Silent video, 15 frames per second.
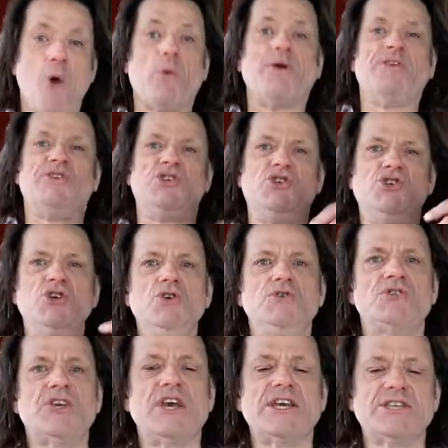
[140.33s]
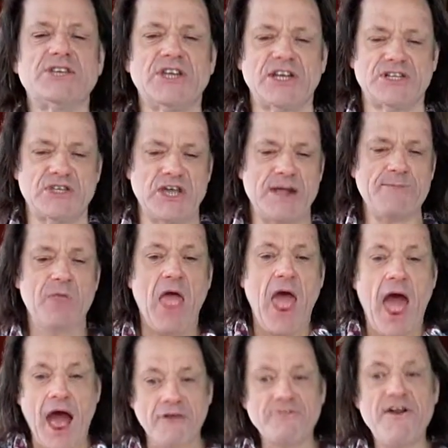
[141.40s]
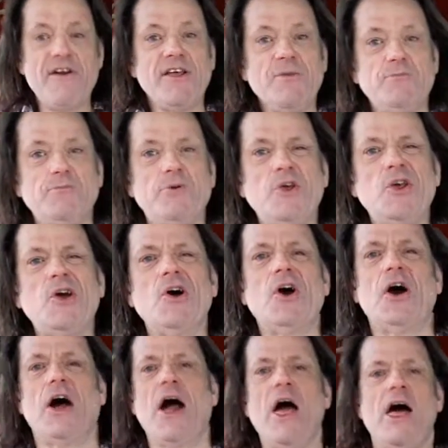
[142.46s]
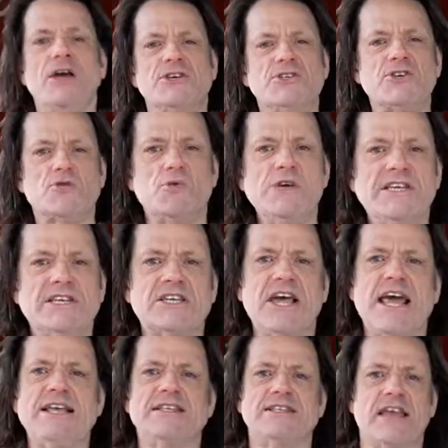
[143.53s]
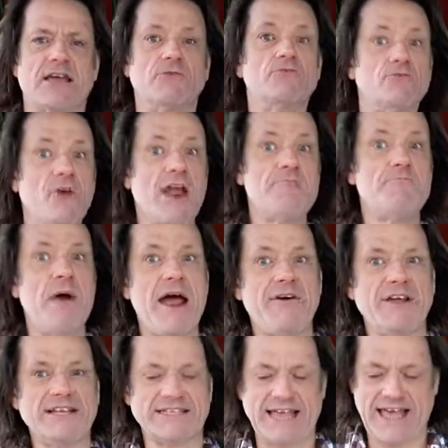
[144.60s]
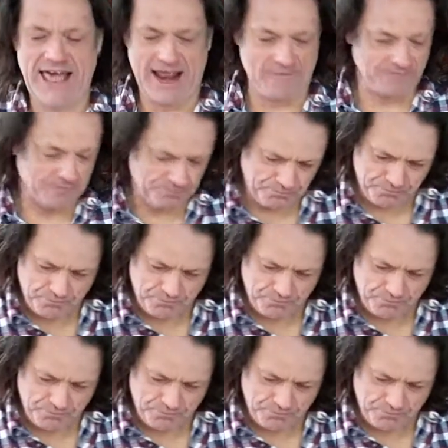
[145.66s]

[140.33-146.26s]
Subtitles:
with juicy acidity and very pure, sweet-tasting red berries again.